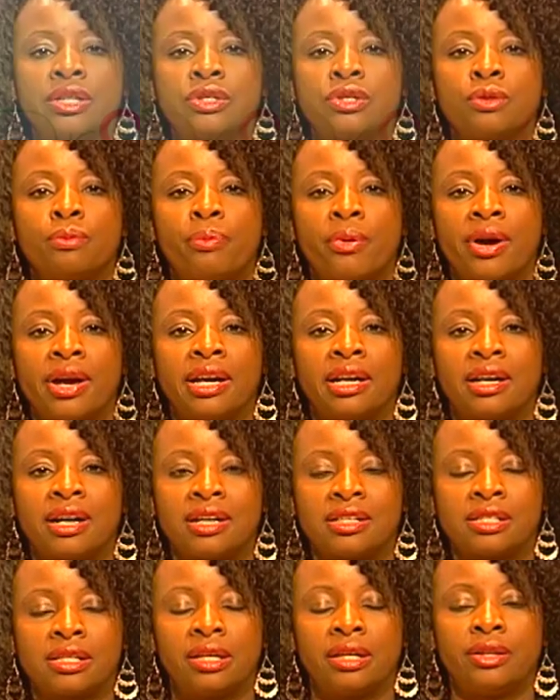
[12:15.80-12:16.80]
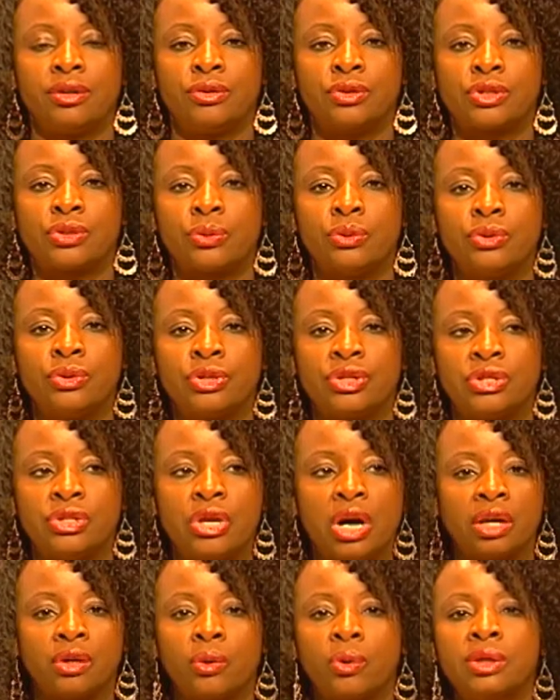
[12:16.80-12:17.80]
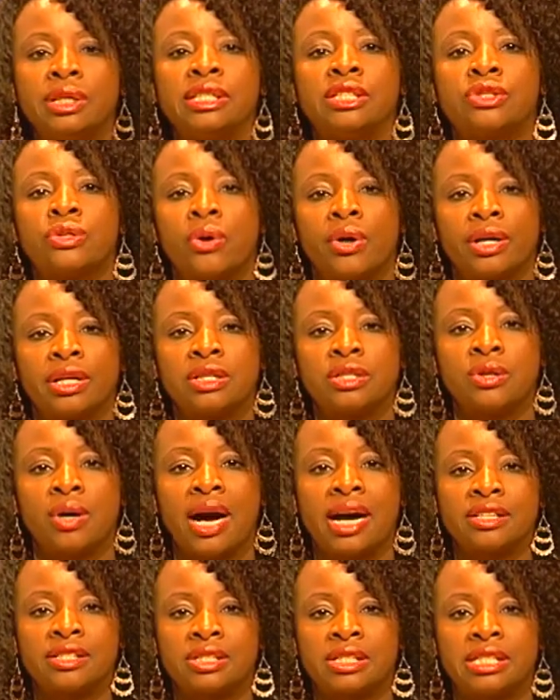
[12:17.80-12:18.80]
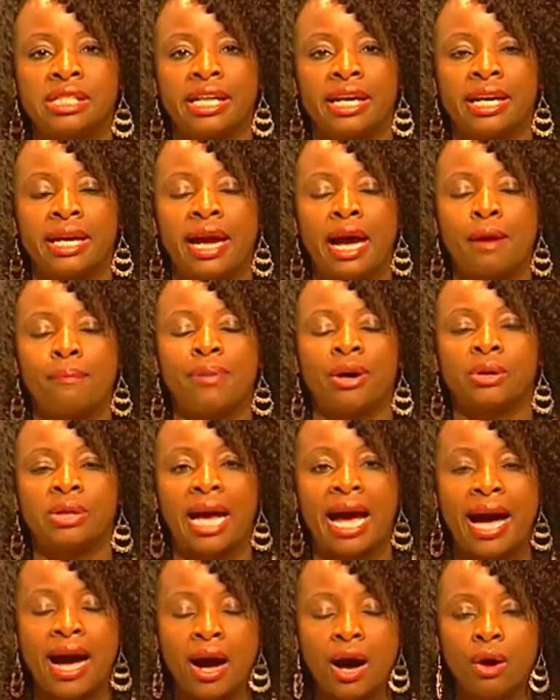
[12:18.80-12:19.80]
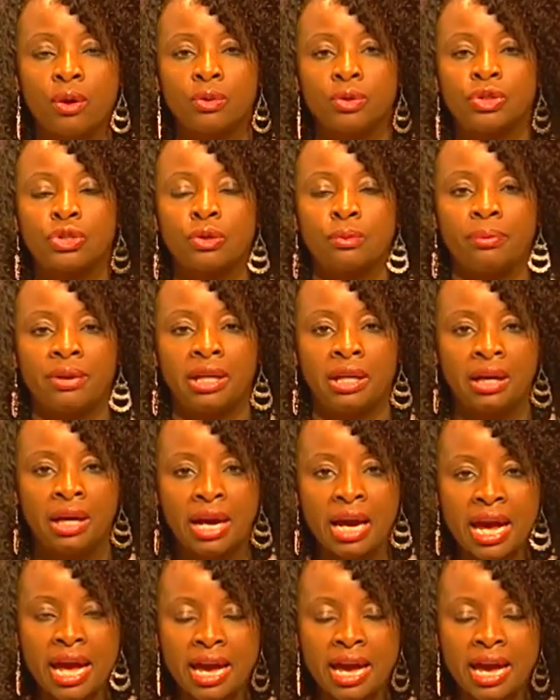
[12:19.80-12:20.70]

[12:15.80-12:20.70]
to Brian Castellanos, who is not only talking to us today about how to be